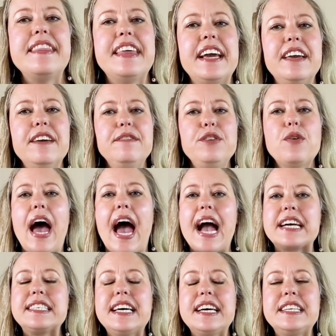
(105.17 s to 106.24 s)
that give you
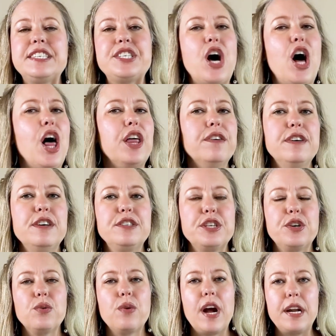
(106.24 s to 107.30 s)
access to all of those
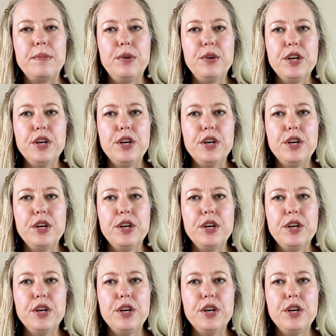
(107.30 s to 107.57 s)
incredible